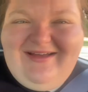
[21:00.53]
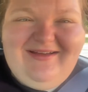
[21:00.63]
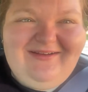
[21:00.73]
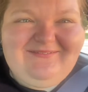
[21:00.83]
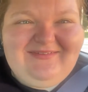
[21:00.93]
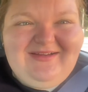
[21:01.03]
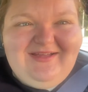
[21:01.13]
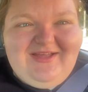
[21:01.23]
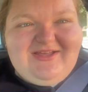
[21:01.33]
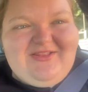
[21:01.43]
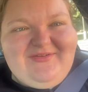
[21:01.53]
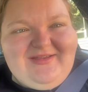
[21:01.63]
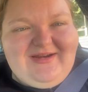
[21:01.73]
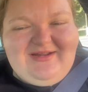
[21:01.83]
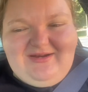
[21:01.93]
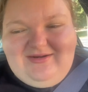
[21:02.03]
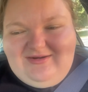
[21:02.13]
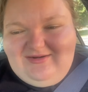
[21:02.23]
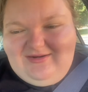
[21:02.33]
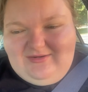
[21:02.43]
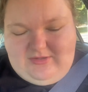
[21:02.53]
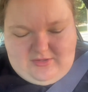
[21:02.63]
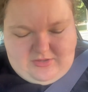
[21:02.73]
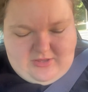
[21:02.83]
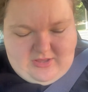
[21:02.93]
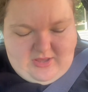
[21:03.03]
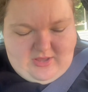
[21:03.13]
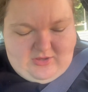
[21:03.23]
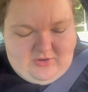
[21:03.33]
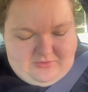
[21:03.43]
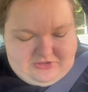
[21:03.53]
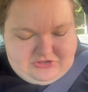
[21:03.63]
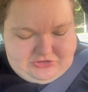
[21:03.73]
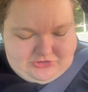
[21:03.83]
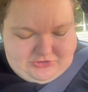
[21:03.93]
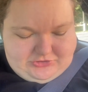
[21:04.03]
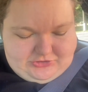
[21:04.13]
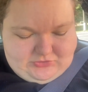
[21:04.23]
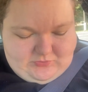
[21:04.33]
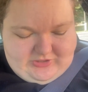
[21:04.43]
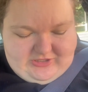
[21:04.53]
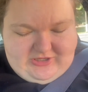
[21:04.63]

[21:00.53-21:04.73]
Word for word: um, Chloe and I are going to church. We